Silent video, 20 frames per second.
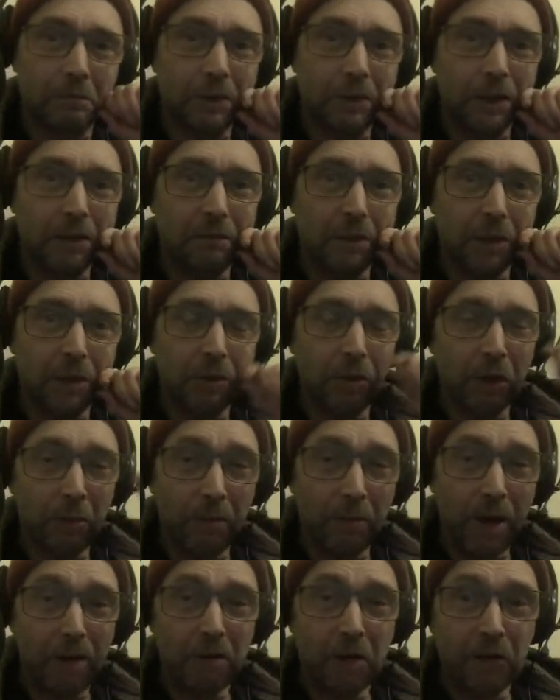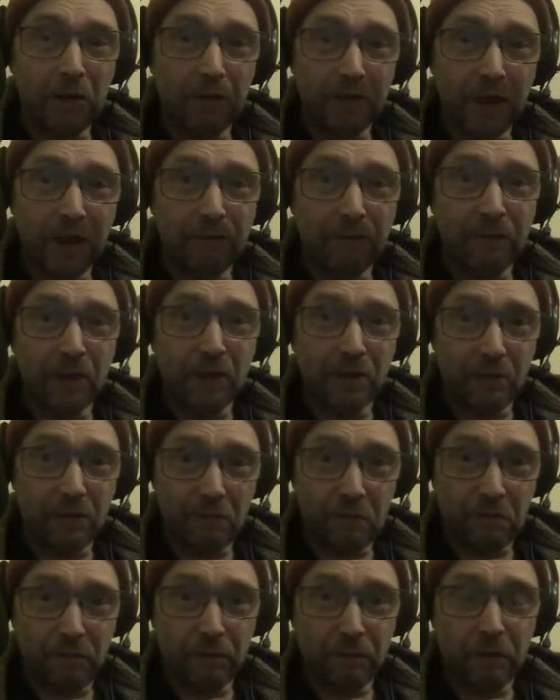You know, the Americans have this
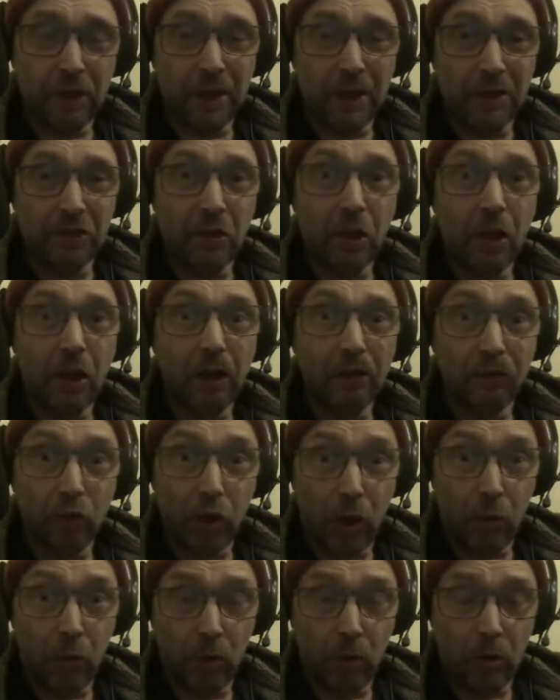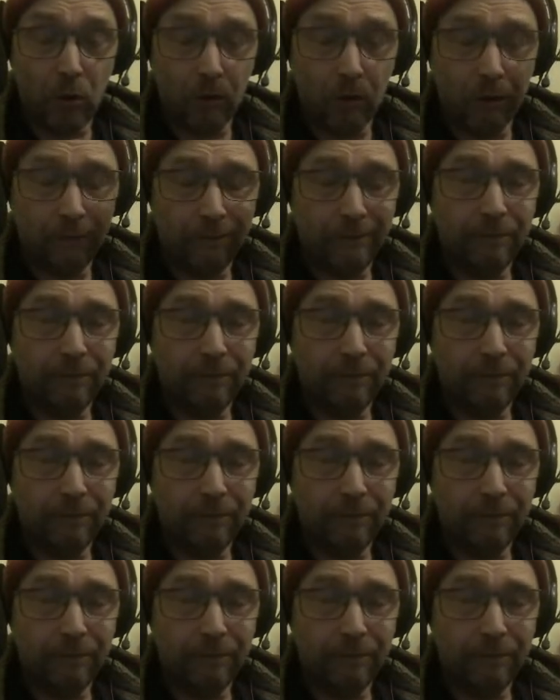phrase, town hall.